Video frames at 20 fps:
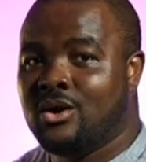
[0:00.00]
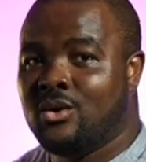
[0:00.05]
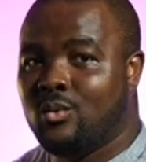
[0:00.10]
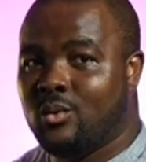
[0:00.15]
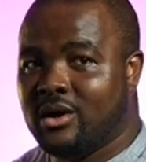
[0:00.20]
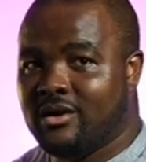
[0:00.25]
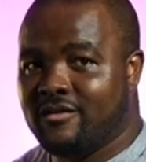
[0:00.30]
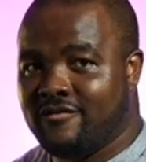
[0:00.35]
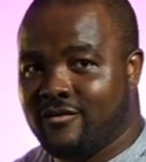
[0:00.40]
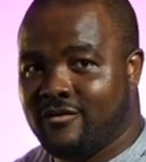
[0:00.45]

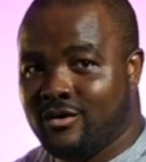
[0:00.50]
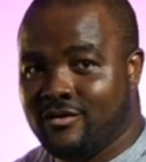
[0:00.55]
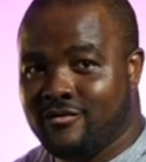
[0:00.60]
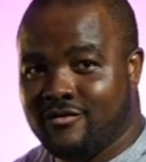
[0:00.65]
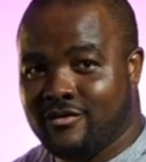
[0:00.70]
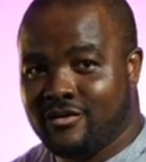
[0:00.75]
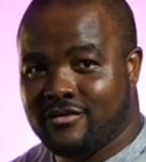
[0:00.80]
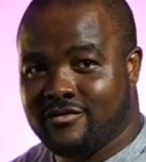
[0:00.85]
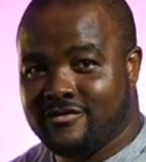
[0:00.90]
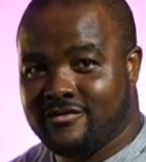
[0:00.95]
one four
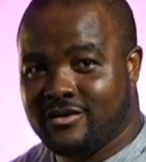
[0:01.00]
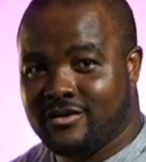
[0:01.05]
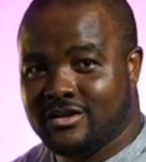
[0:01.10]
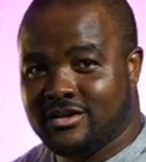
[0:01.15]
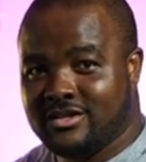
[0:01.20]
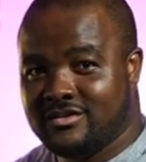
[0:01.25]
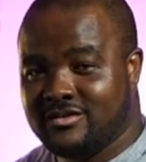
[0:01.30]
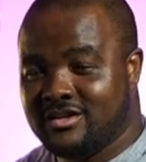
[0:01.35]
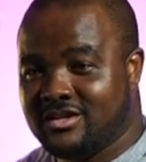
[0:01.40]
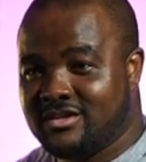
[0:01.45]
four four
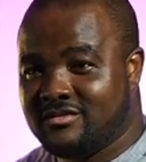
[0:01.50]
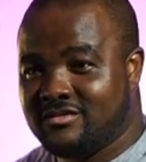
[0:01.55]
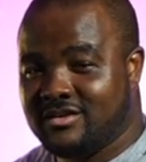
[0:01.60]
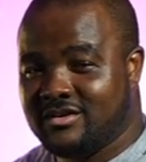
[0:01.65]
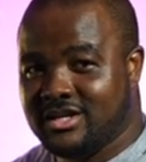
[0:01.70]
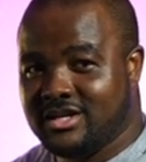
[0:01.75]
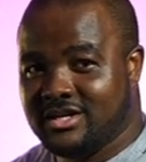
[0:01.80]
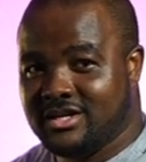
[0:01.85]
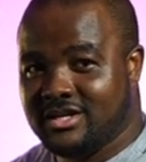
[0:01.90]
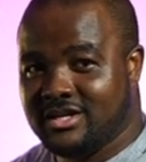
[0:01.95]
three
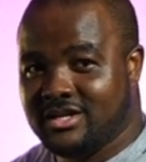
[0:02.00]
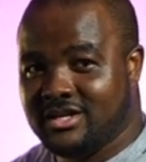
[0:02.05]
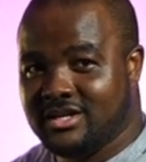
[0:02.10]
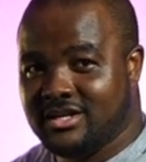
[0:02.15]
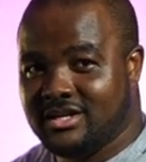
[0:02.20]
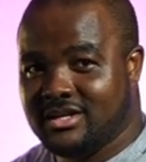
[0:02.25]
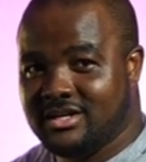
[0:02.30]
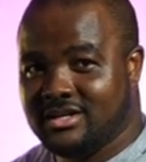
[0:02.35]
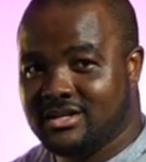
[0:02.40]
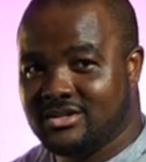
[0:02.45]

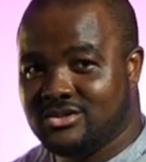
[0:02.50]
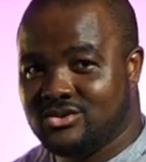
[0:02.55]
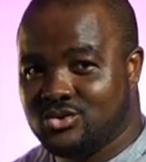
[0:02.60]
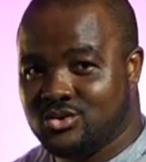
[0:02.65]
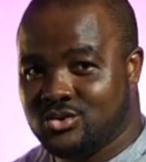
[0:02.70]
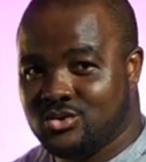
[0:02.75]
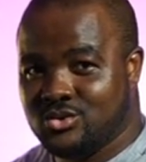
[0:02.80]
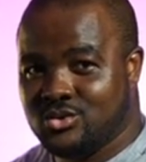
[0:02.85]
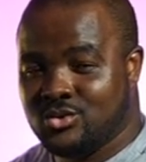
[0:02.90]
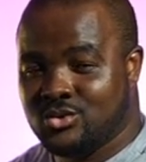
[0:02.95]
three
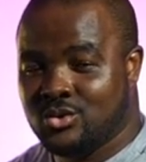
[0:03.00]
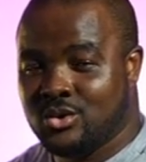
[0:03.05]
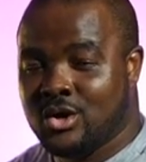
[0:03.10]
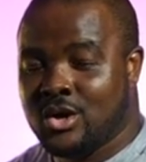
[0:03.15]
two